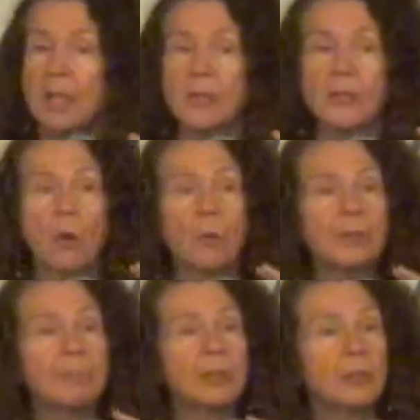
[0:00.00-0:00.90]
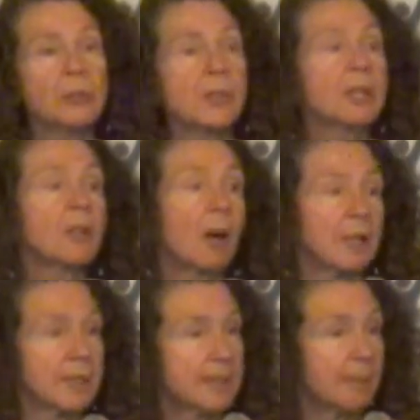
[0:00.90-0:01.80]
So we've been using
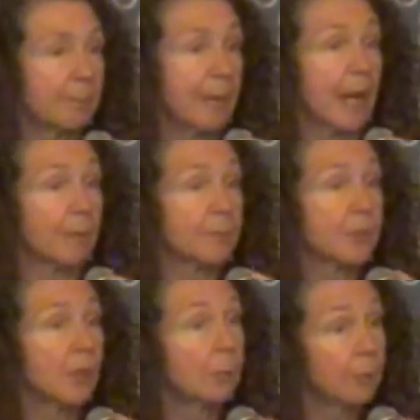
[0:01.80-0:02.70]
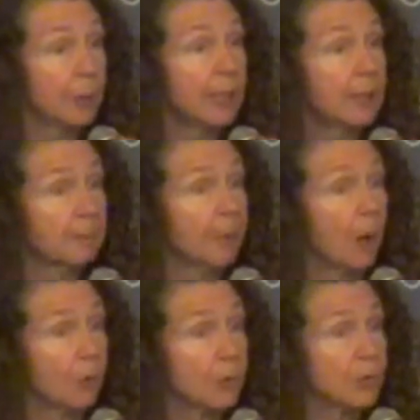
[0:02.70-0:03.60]
concept maps, pre and
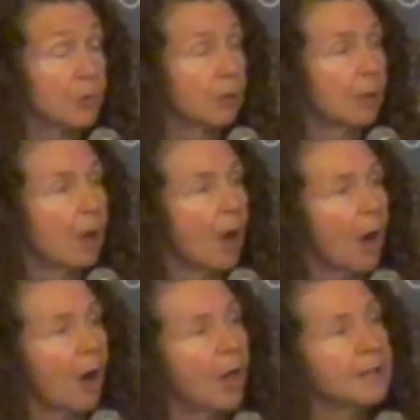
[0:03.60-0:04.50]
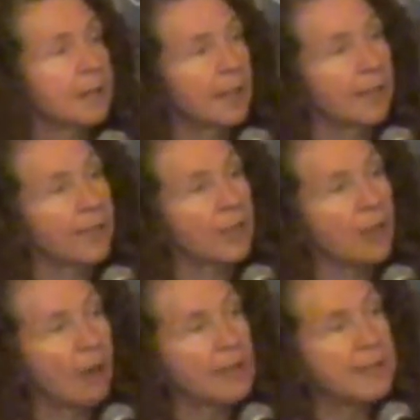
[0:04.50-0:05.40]
post, on the
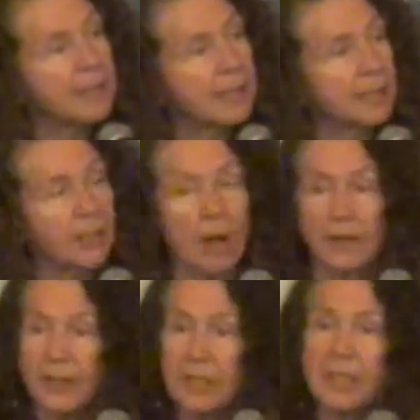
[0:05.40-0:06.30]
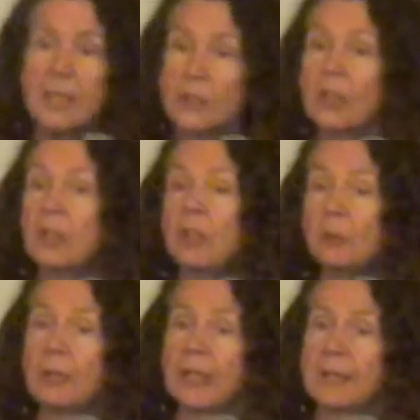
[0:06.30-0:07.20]
content of the teaching
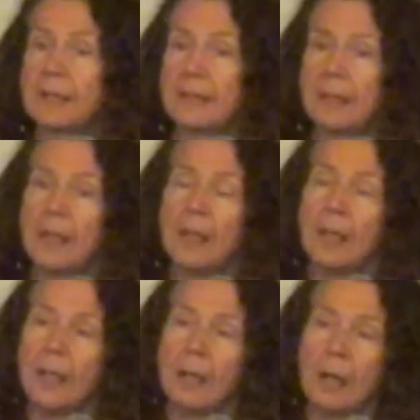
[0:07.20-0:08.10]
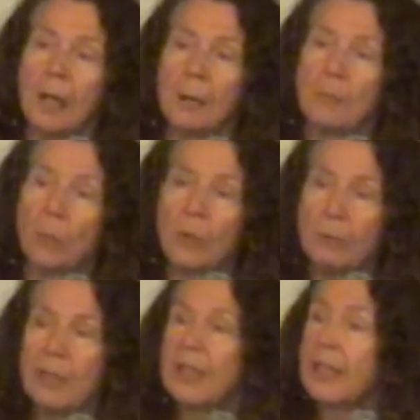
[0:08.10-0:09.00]
unit. We
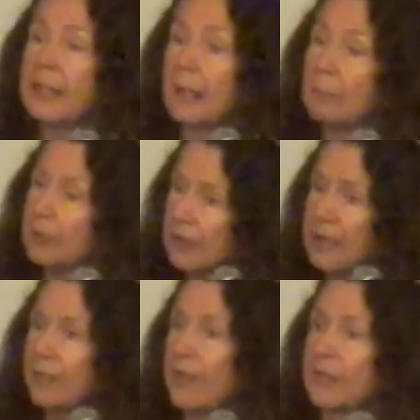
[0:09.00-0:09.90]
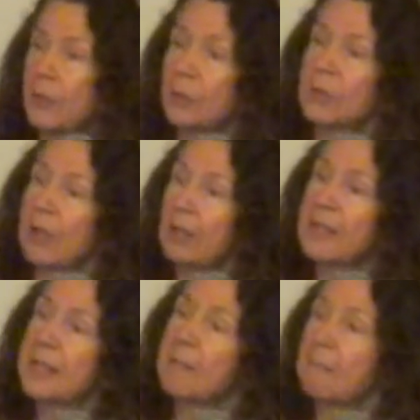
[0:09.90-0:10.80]
really believe that those
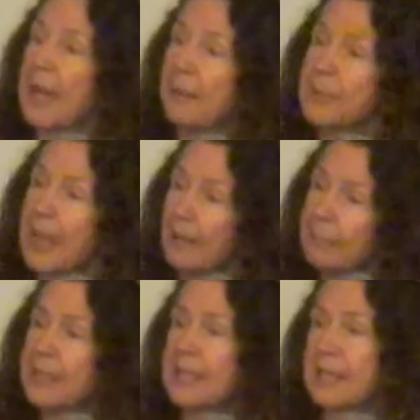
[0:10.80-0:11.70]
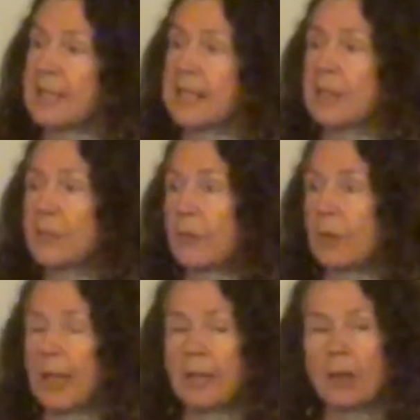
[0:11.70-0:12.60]
concept maps have been
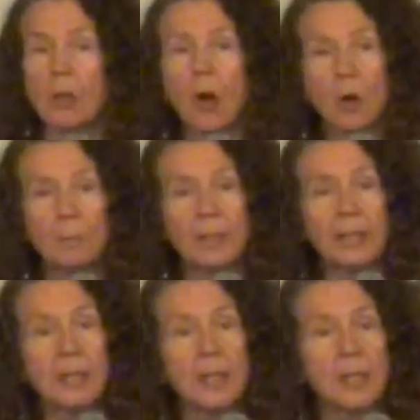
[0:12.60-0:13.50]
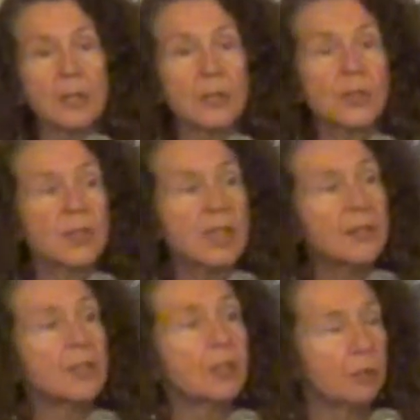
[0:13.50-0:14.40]
successful and are hoping to see
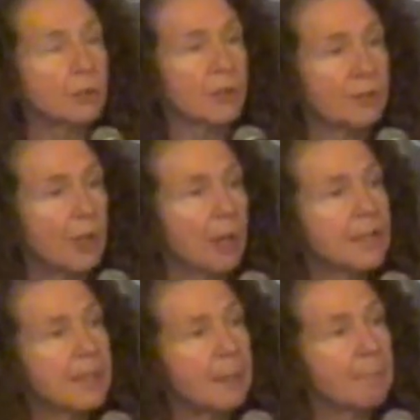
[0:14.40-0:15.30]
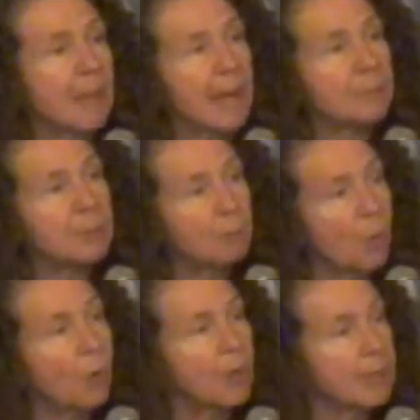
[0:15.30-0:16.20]
the use of concept maps
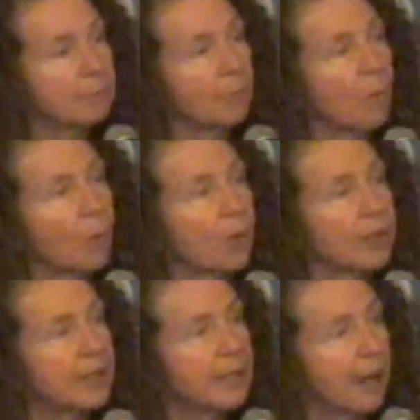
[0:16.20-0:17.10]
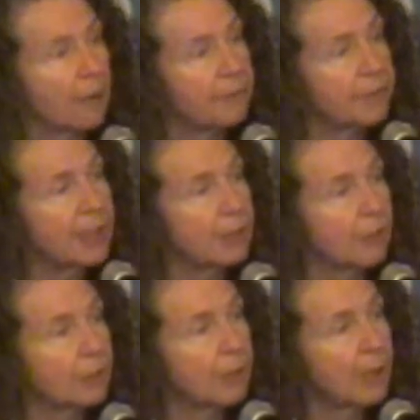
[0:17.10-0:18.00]
more and more in our
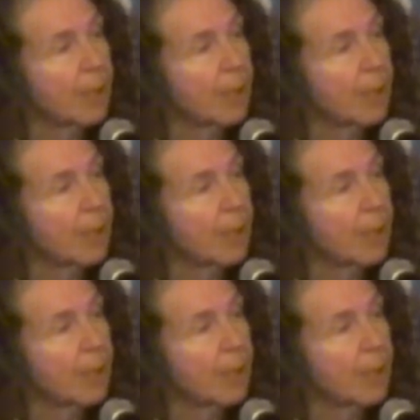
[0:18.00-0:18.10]
field.